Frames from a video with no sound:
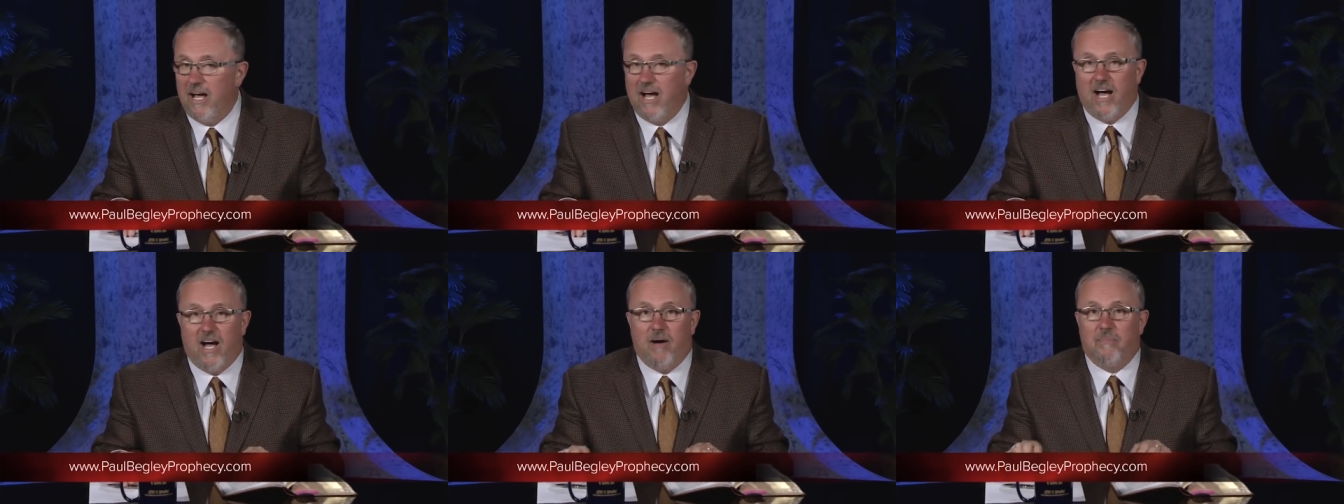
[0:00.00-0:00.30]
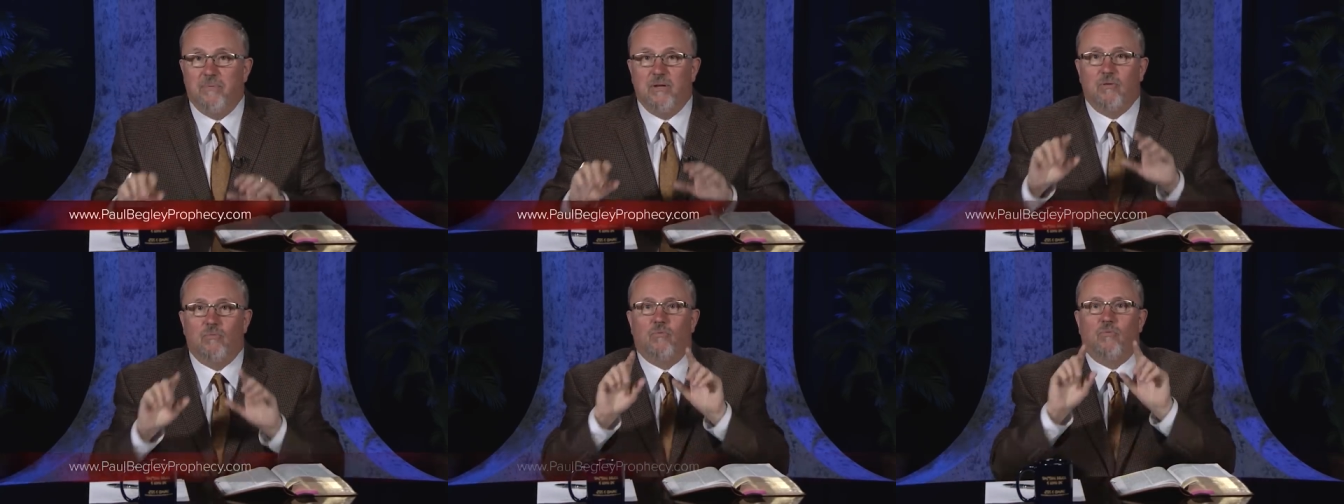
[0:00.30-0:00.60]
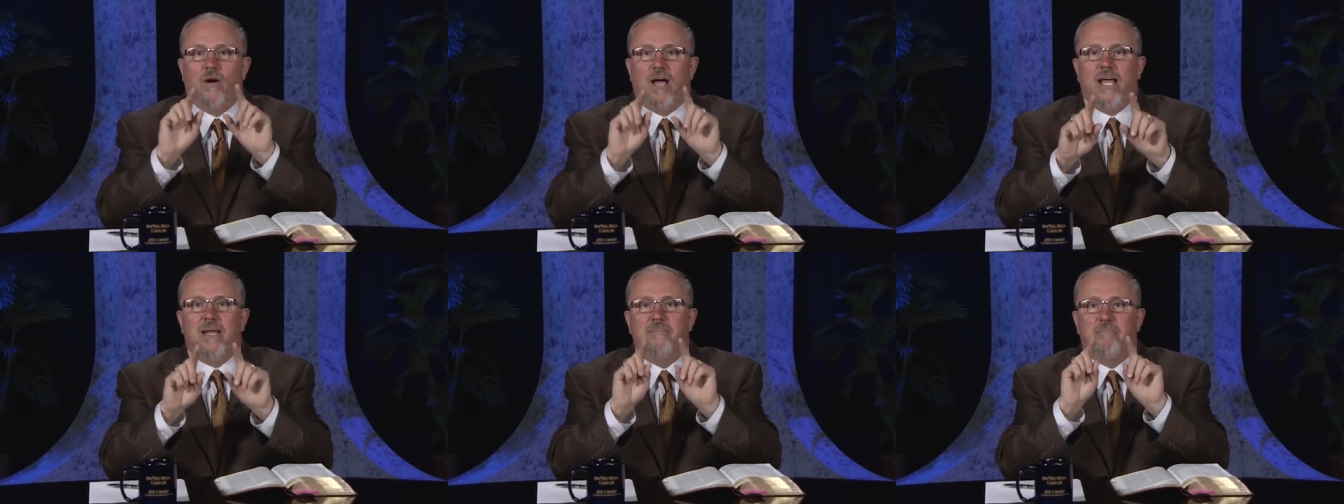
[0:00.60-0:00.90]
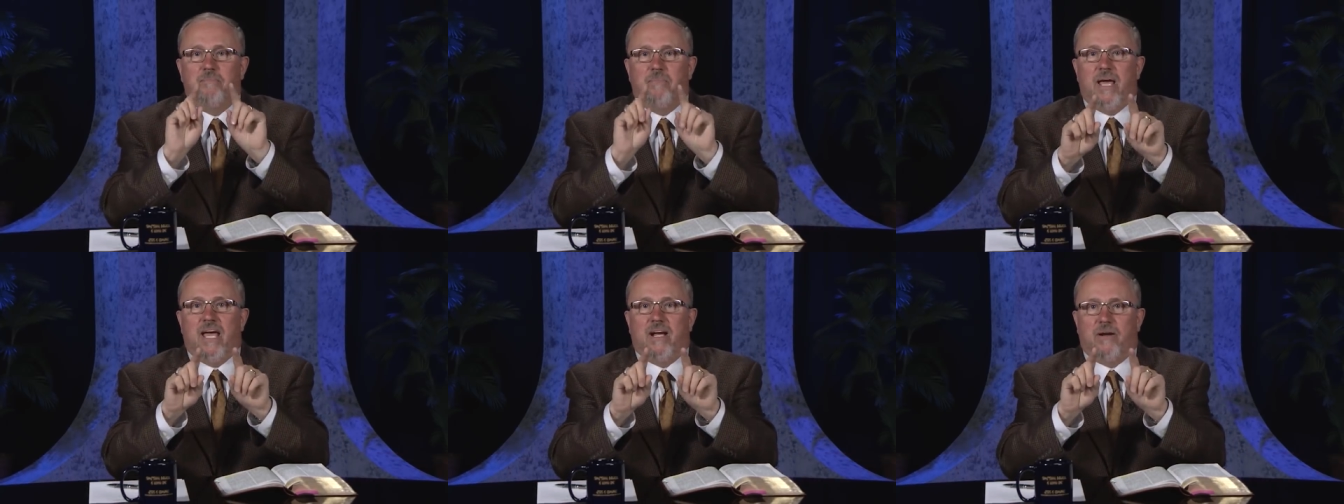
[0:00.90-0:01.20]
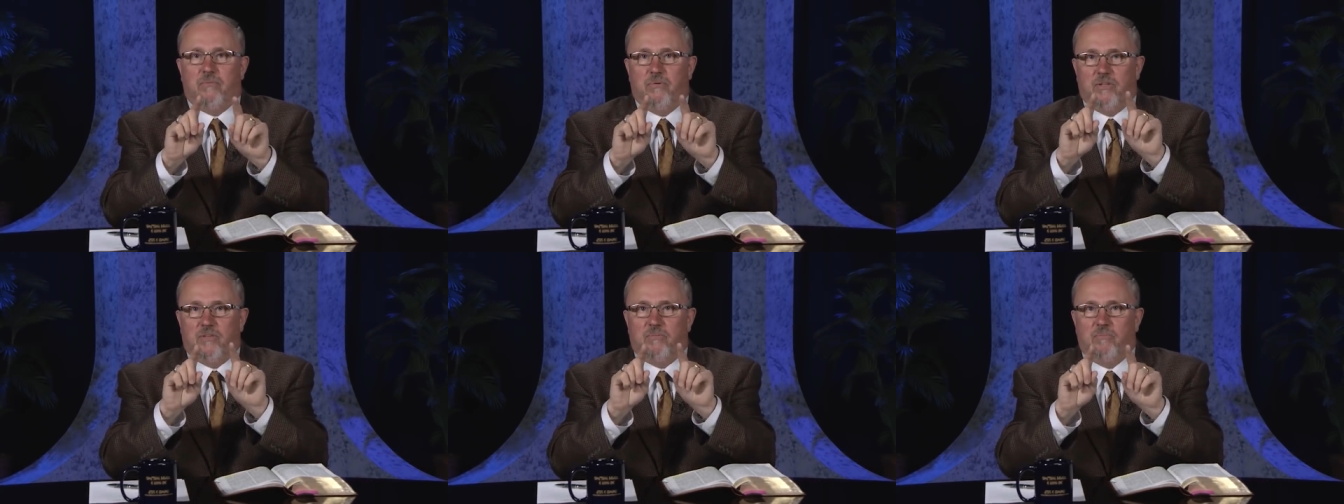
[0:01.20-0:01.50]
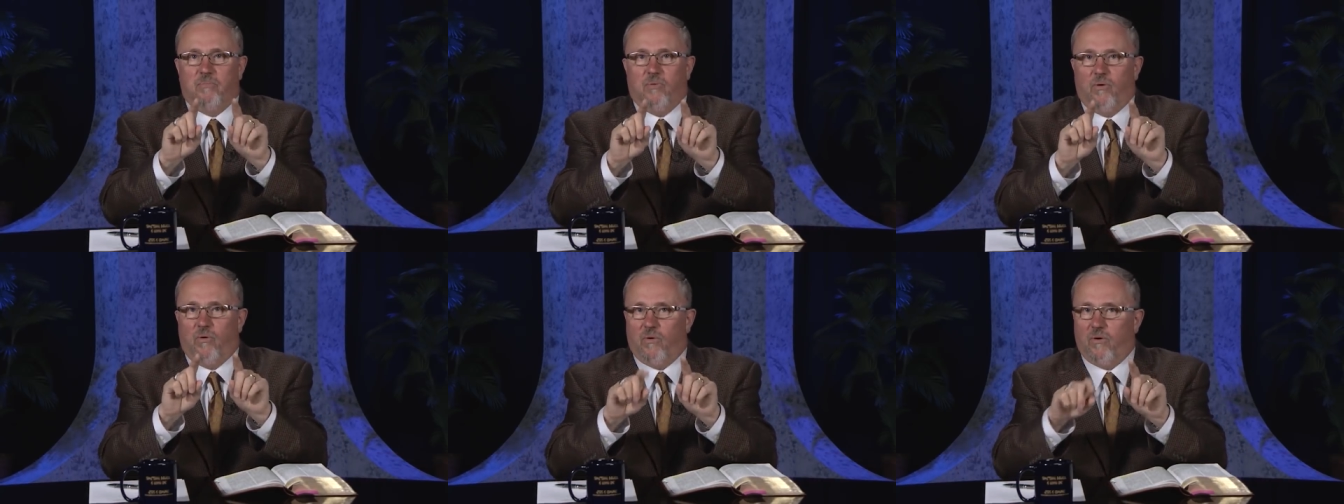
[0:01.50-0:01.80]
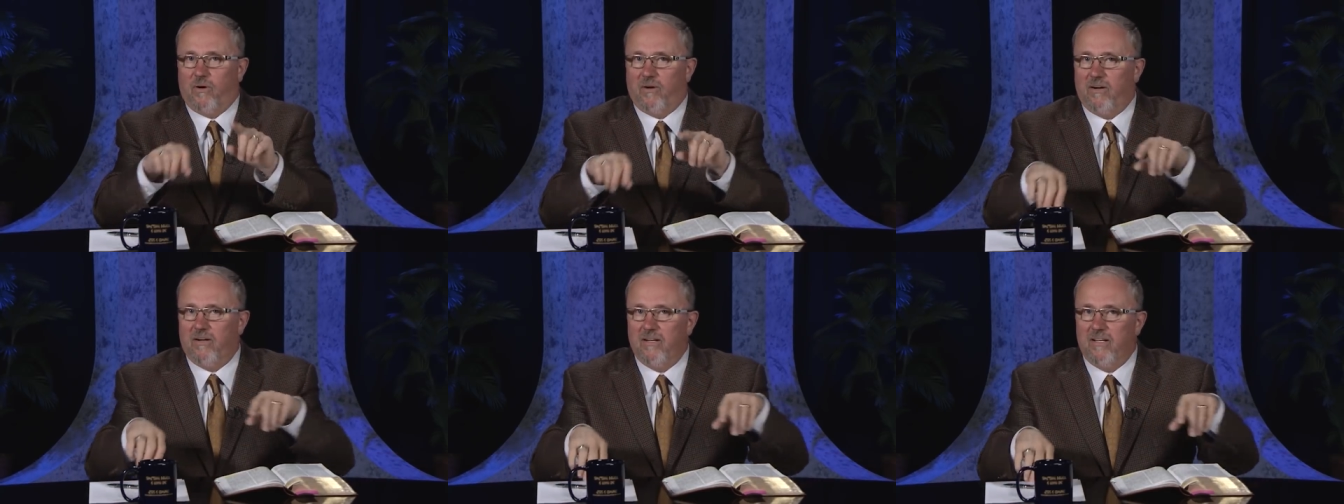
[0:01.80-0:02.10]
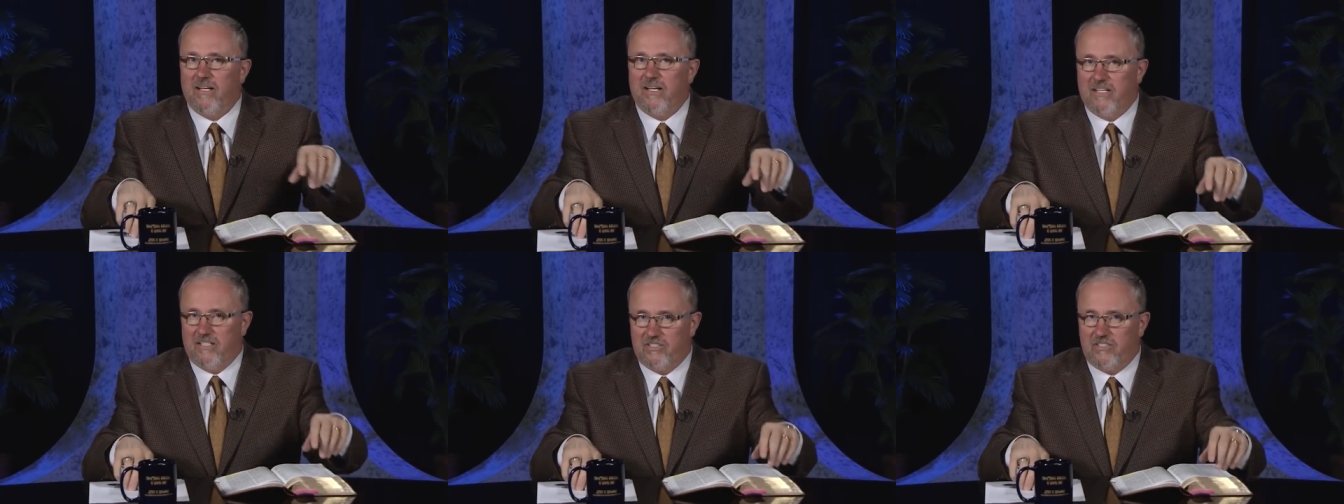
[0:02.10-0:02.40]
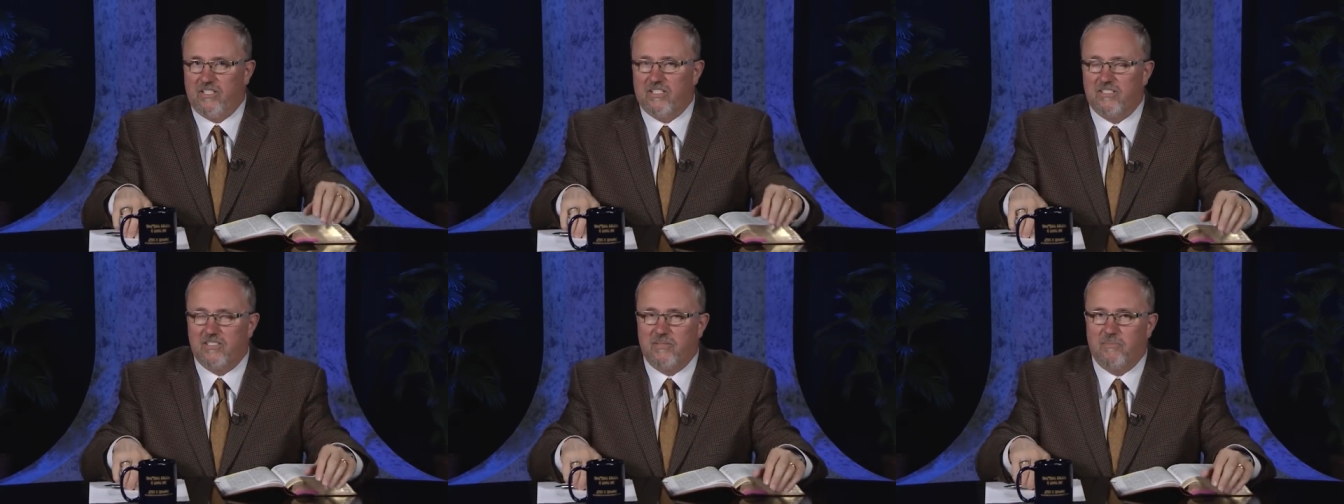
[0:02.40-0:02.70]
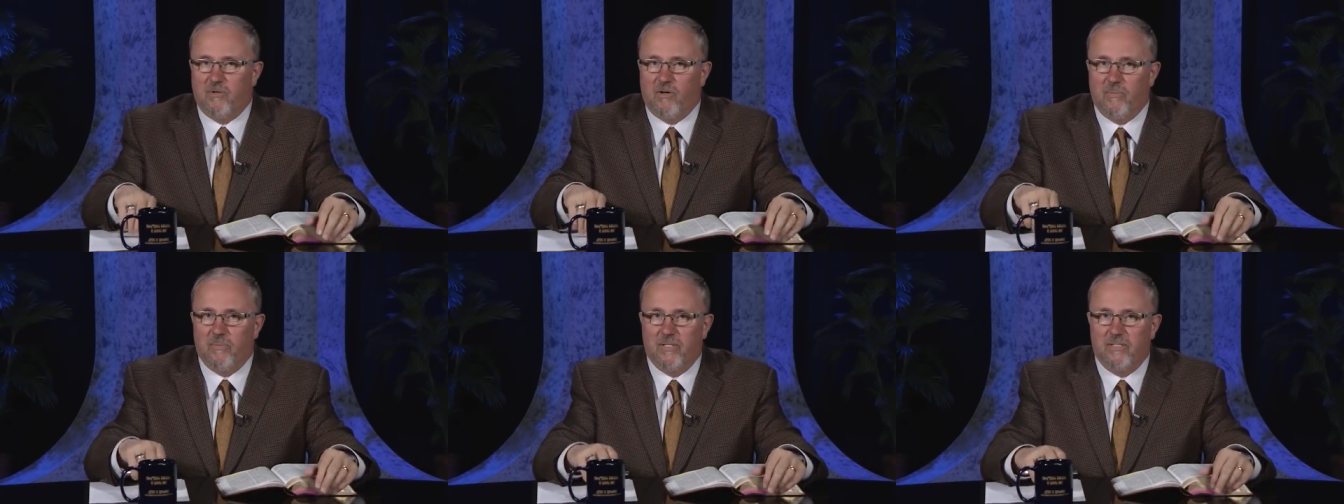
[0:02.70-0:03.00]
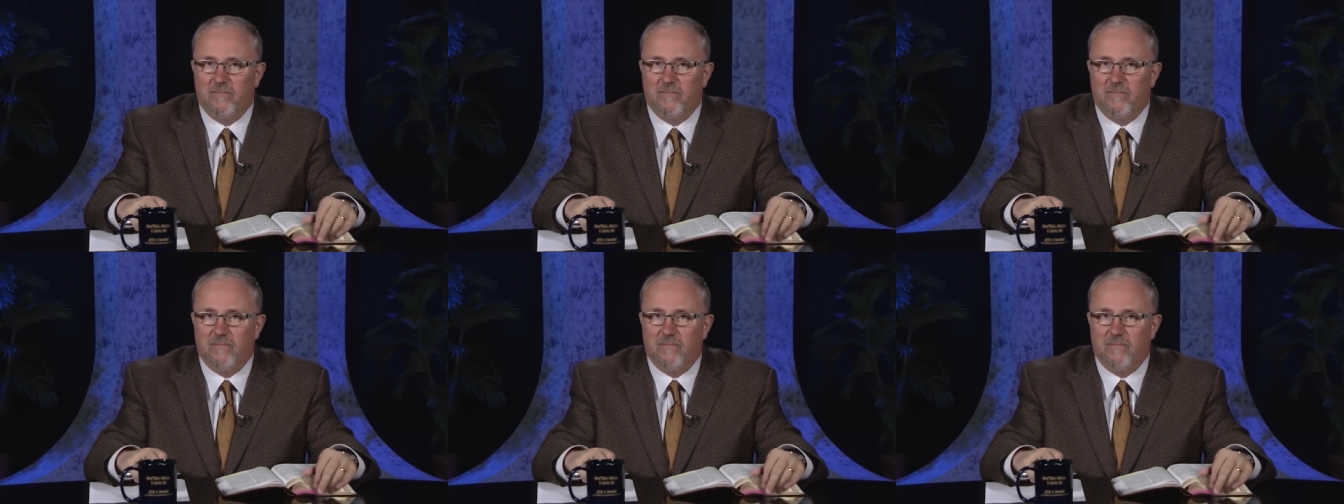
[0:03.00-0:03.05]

I'll be right back with more in just a moment.